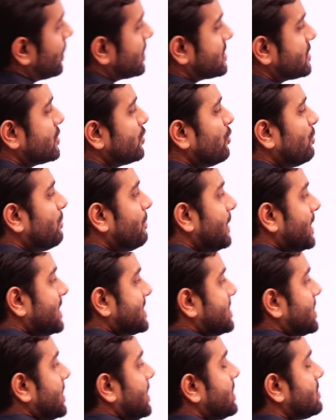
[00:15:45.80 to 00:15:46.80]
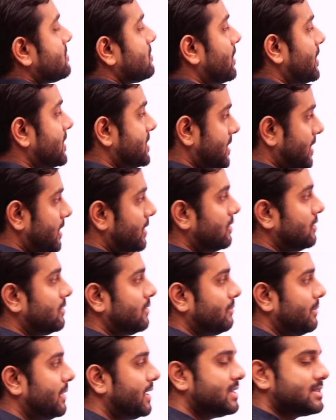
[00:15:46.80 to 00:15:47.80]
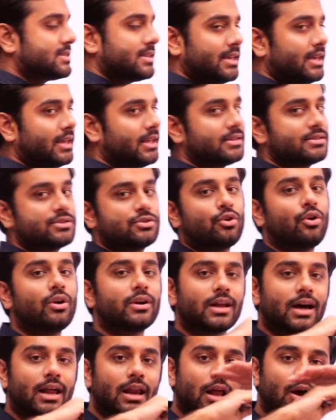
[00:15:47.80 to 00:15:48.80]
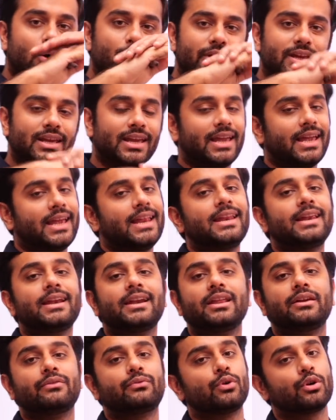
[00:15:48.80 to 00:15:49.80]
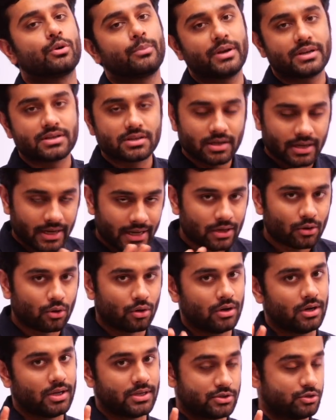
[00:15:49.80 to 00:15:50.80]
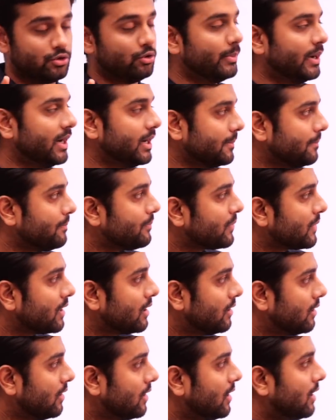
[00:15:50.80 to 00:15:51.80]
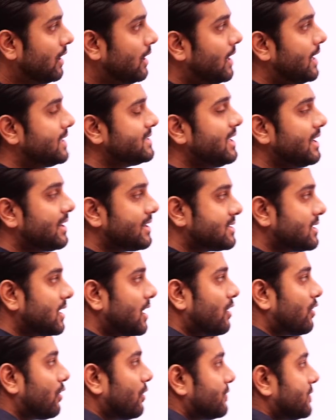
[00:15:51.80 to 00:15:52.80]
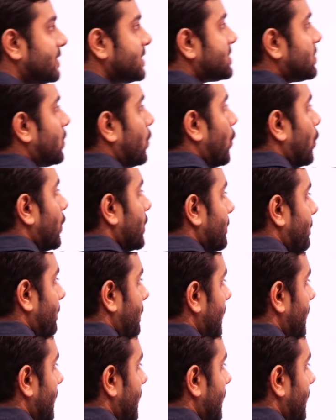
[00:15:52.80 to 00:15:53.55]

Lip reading: assume BC is rigid. BC is not allowing any deformation at all. Assume it. As a result of this load